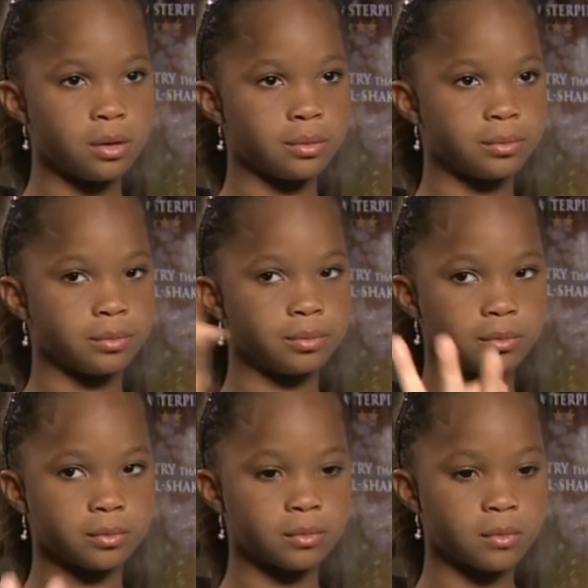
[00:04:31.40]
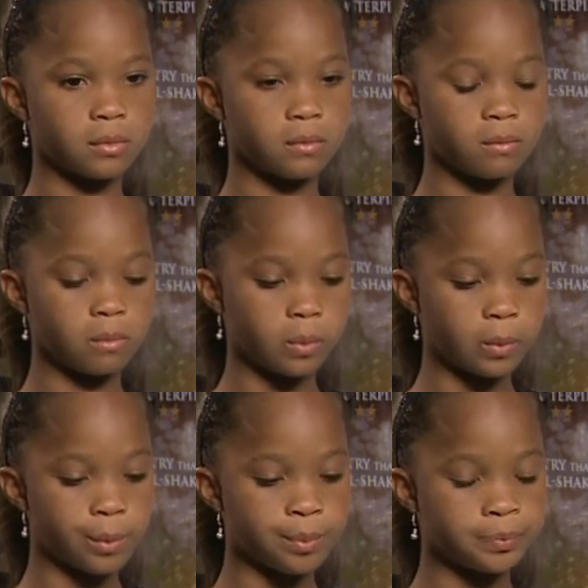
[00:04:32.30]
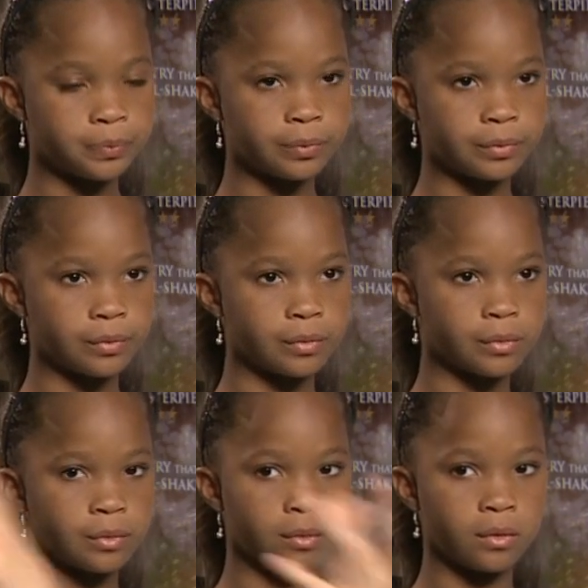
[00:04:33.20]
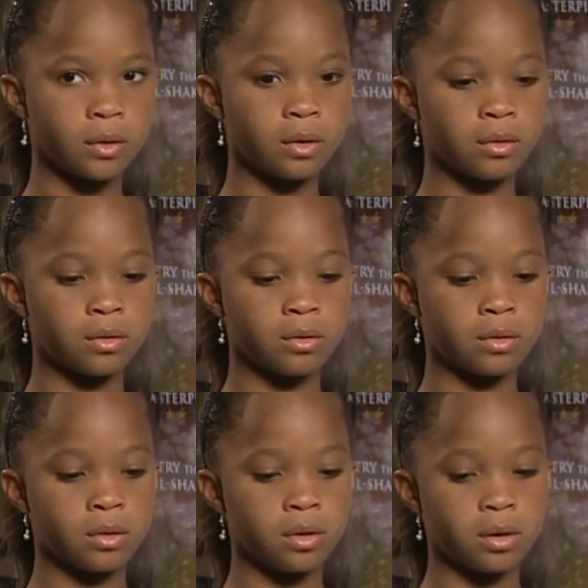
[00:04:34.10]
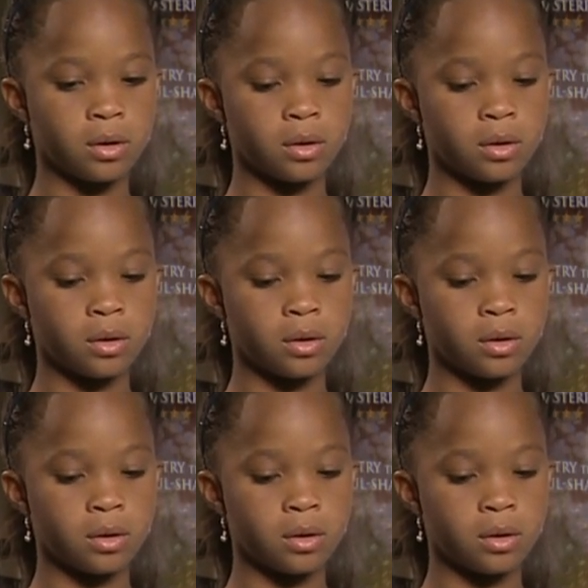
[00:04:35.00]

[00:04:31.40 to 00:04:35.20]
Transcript: (silent)